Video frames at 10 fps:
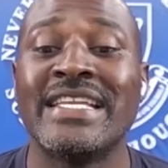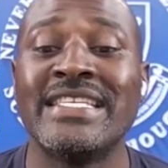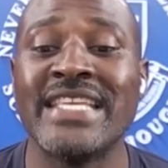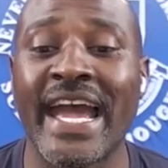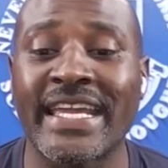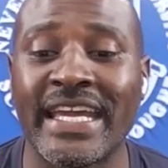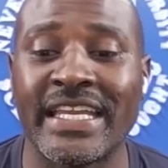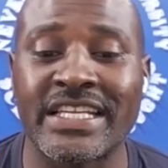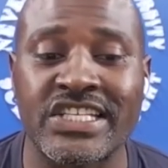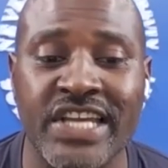
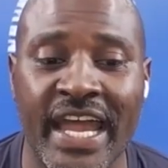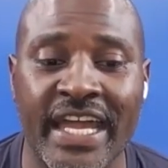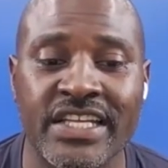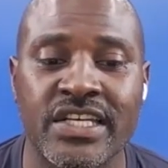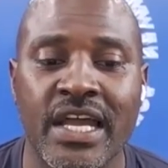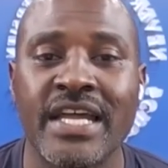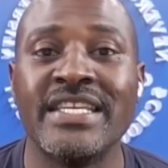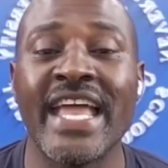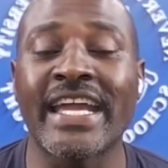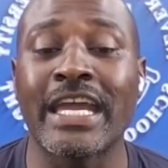naked exchange,
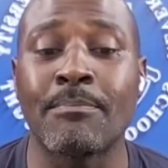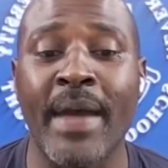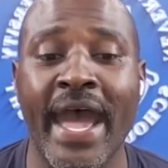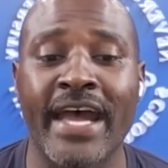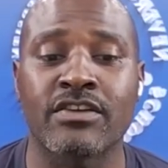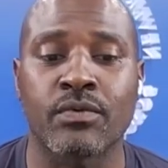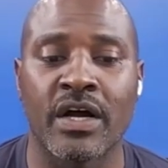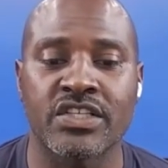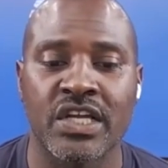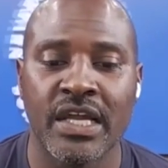naked pass
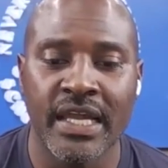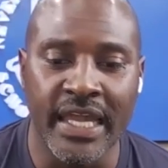rush,